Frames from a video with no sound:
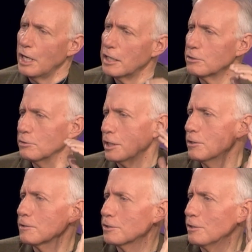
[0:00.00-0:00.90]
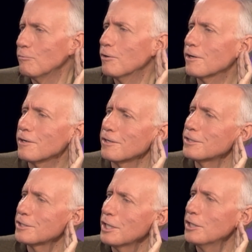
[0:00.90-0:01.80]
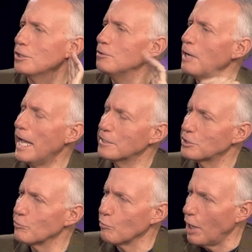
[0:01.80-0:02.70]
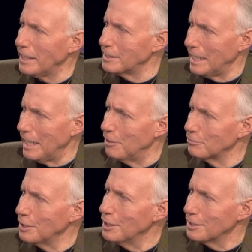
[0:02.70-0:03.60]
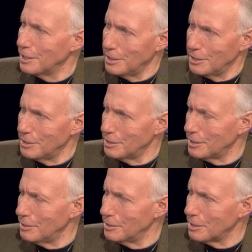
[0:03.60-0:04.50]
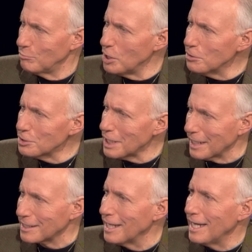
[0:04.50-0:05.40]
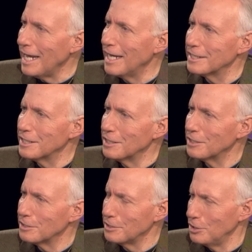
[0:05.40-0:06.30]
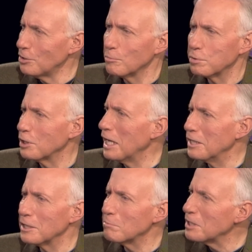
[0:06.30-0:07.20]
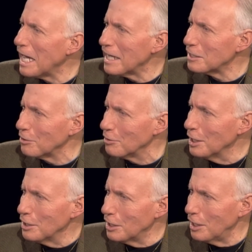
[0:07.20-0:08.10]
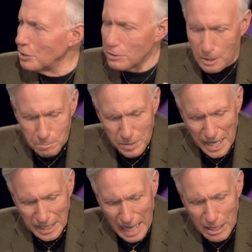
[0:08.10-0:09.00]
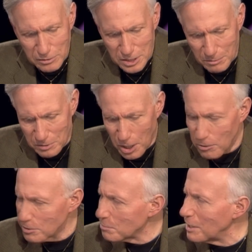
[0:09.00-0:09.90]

not only heard the words, you had to write down the music, and you don't play the piano. You could pick out some notes,